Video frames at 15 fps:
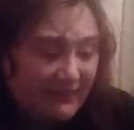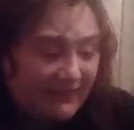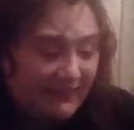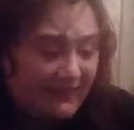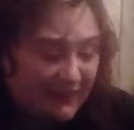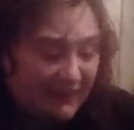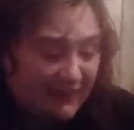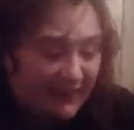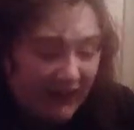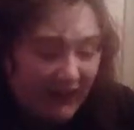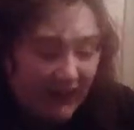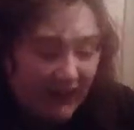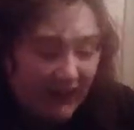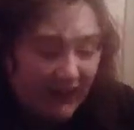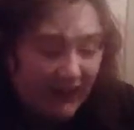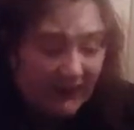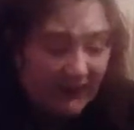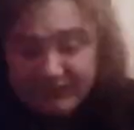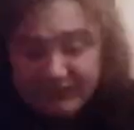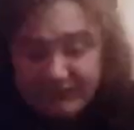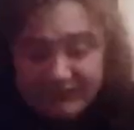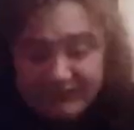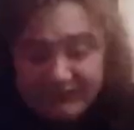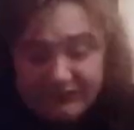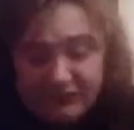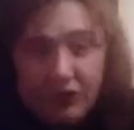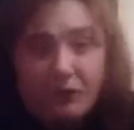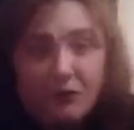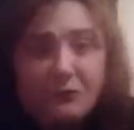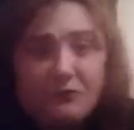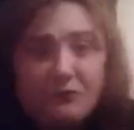I just don't, when